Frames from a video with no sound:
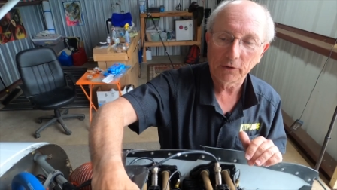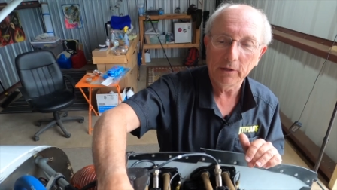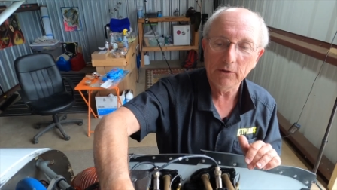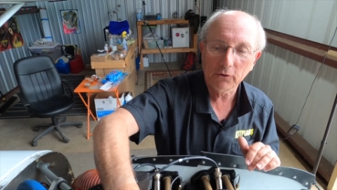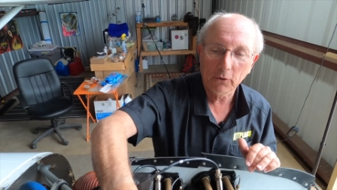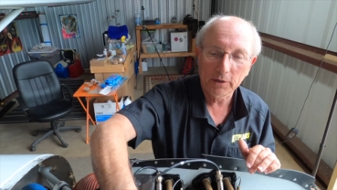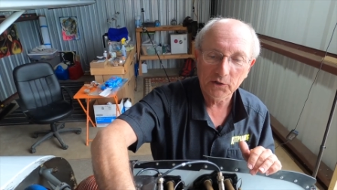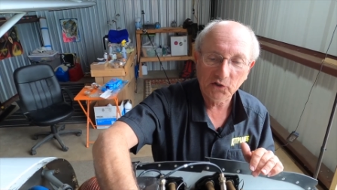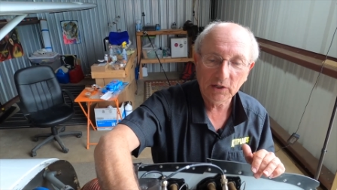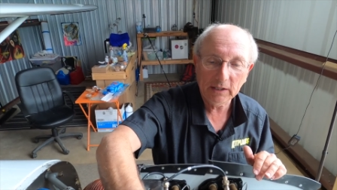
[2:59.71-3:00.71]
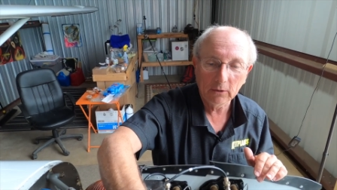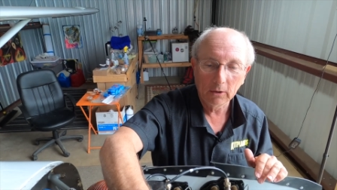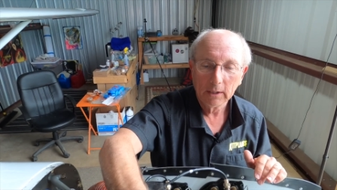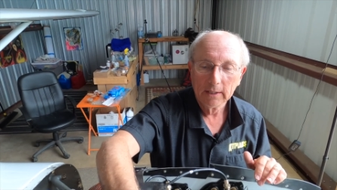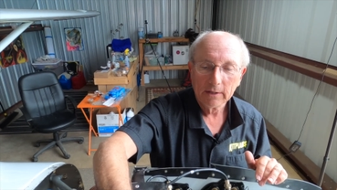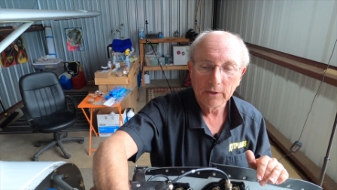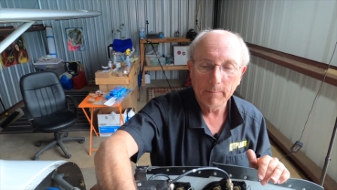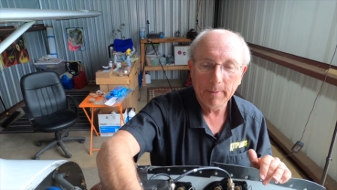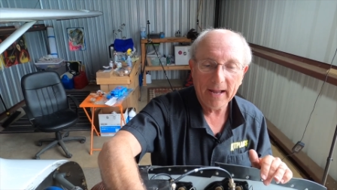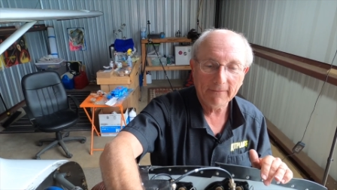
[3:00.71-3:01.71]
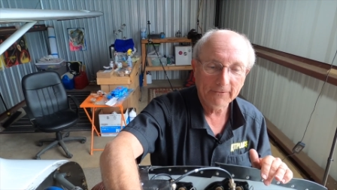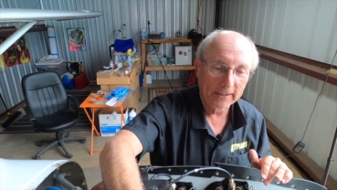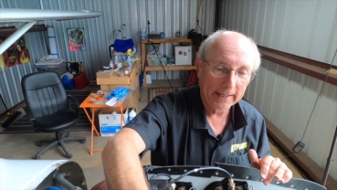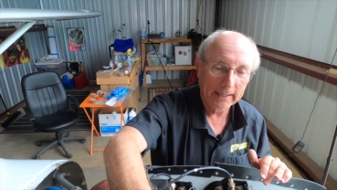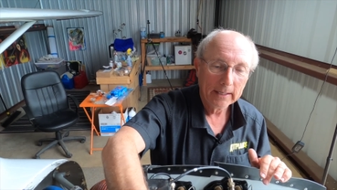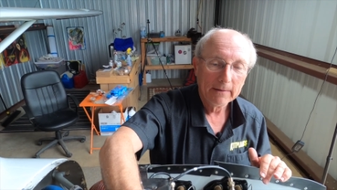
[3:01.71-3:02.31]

and these are going to seal the baffling